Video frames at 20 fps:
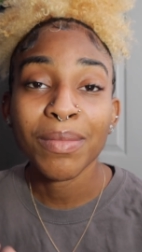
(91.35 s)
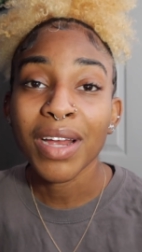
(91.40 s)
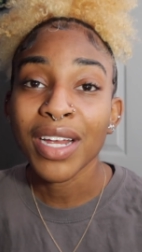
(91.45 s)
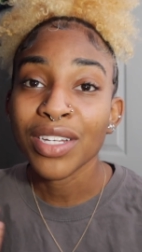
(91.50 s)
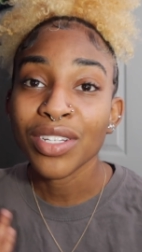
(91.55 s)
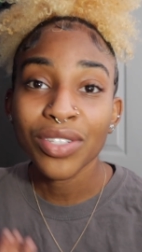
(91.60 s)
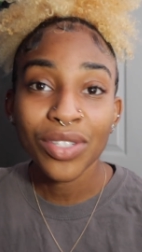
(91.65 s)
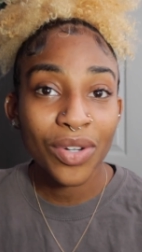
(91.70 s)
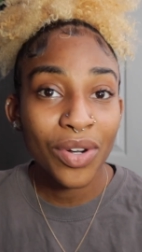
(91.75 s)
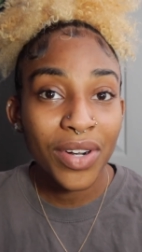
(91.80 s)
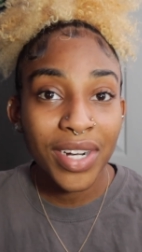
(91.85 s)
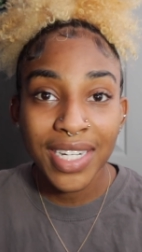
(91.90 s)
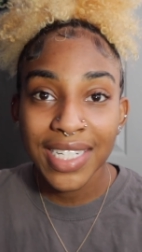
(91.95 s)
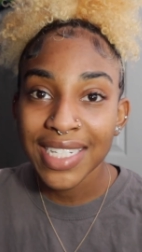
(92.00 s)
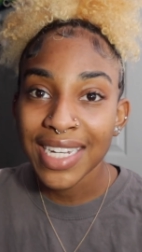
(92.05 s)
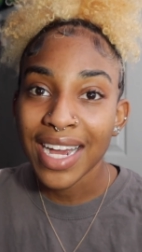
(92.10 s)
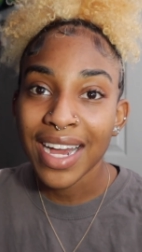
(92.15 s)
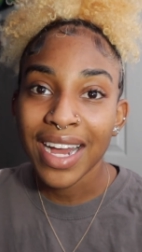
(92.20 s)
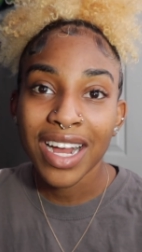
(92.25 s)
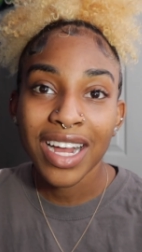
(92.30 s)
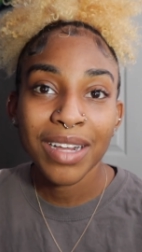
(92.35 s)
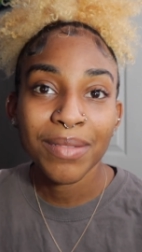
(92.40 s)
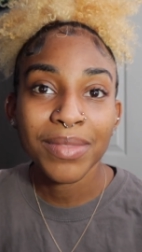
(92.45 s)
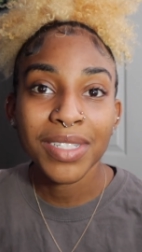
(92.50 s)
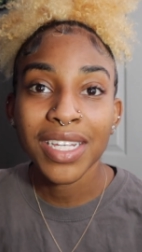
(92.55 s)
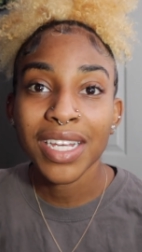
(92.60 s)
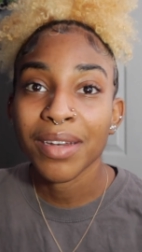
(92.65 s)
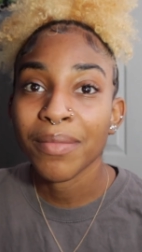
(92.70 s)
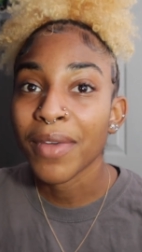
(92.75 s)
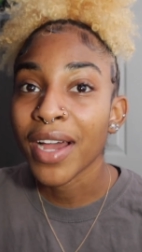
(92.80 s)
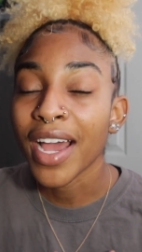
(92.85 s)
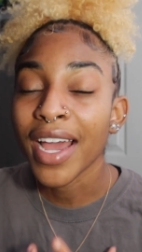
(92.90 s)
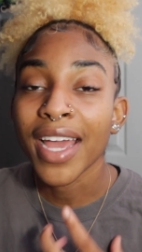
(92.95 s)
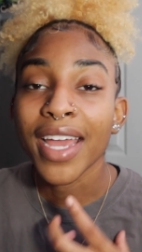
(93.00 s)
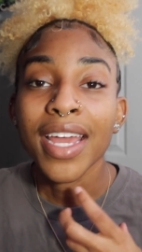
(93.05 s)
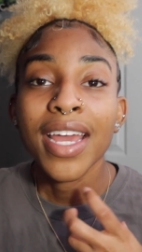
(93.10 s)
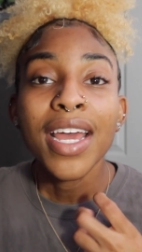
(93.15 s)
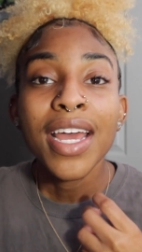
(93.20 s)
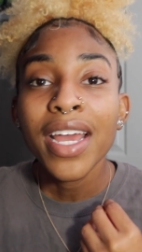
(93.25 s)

my story times and my